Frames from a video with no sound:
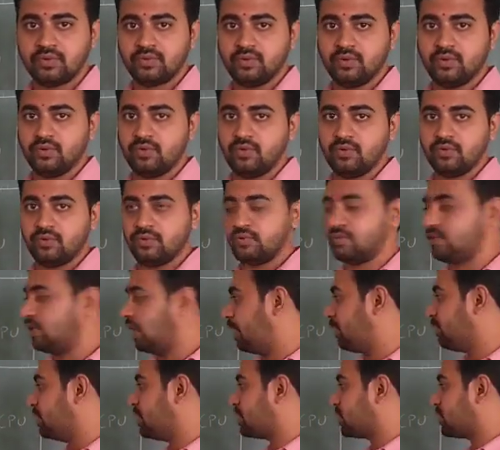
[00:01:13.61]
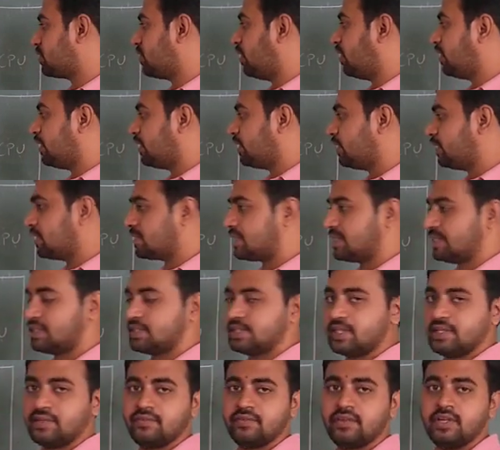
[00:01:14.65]
So I am just starting the
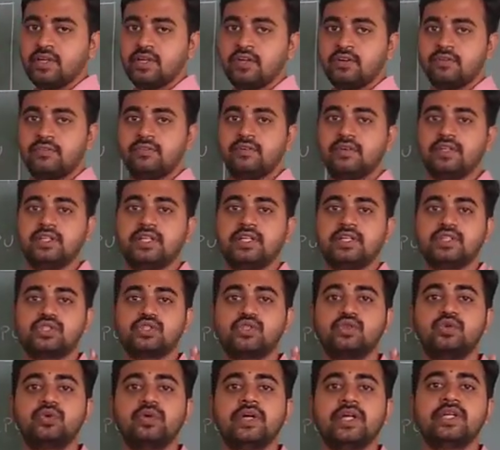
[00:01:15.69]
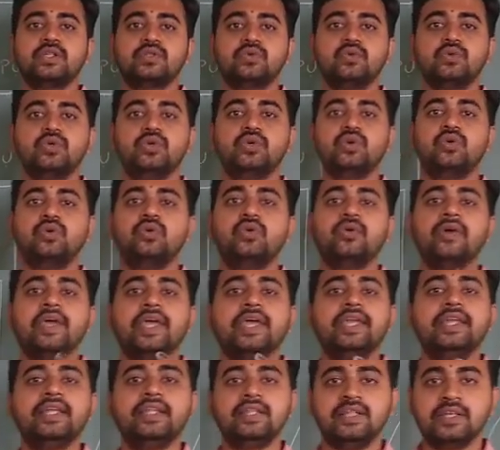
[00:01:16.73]
session for the students who don't
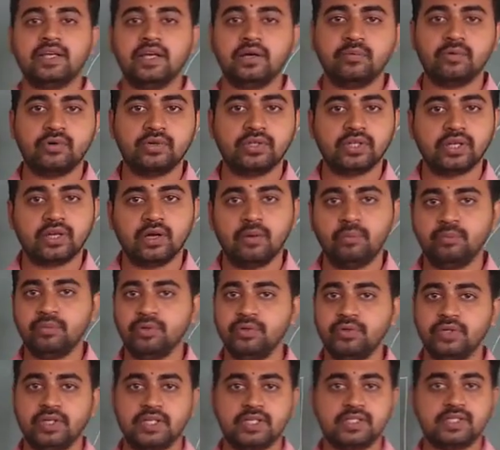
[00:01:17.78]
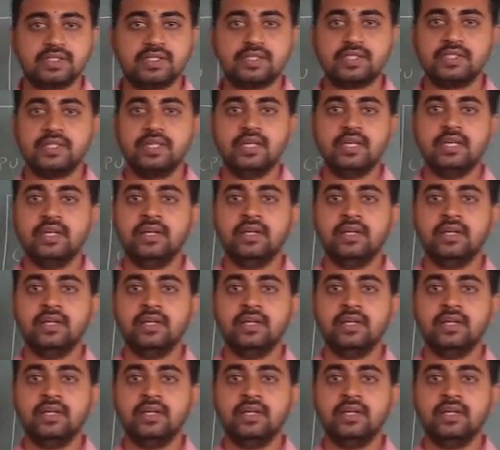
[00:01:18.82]
know anything about the computers.